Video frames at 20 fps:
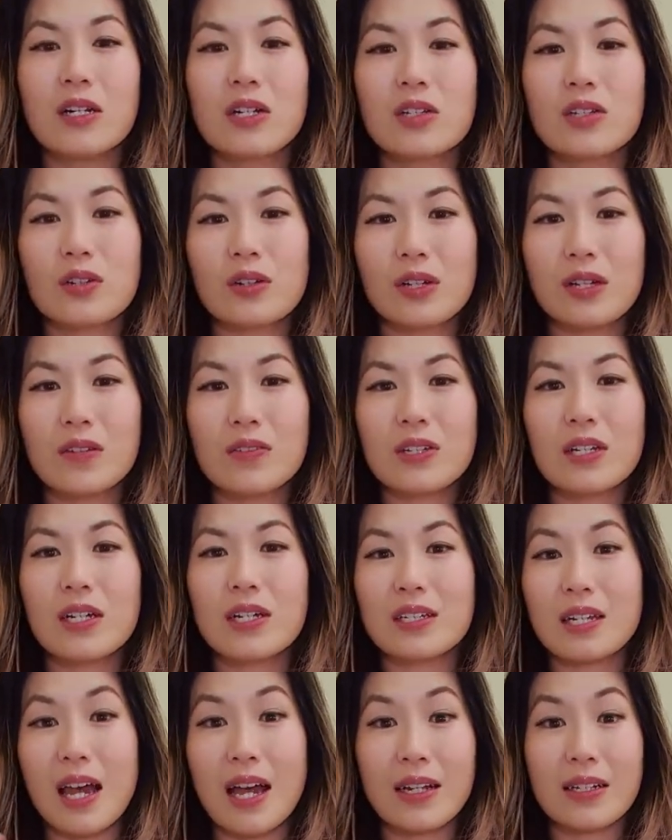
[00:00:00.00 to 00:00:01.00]
So it gives her
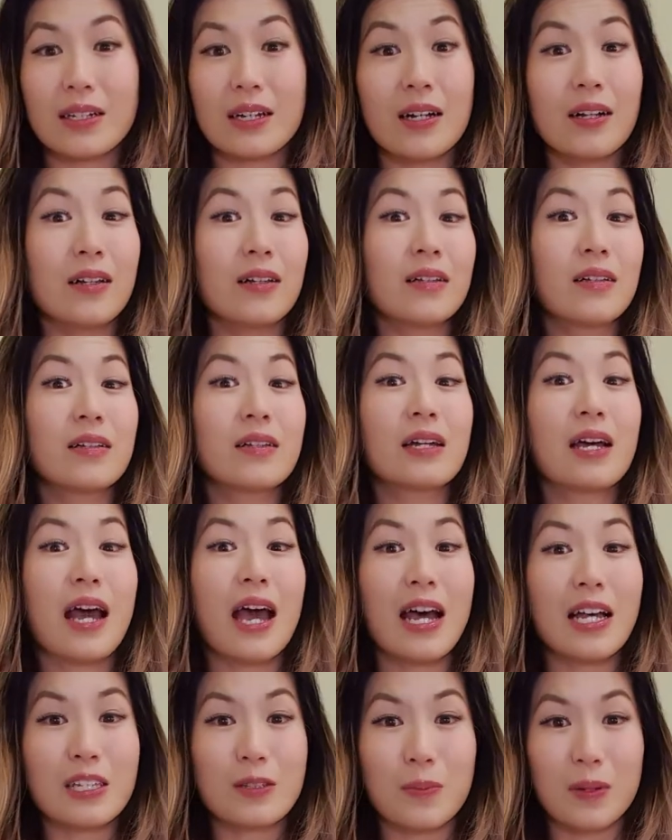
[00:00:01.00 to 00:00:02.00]
a tactile
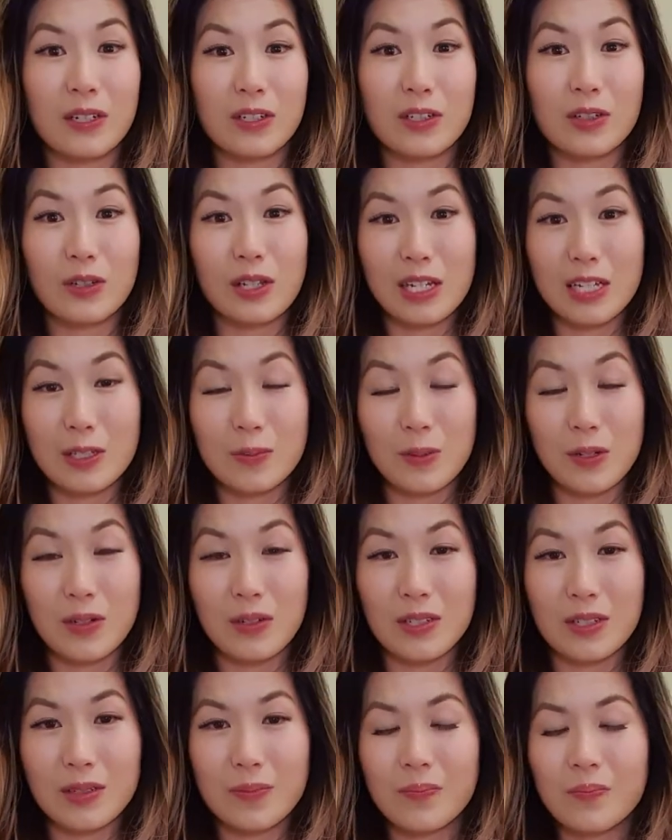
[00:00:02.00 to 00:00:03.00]
aspect to the
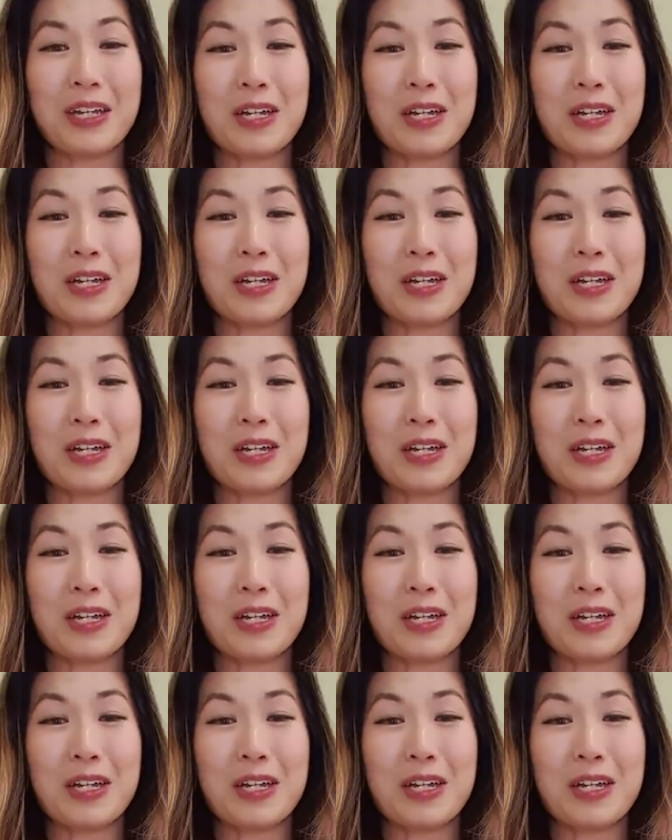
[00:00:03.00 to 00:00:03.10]
experience.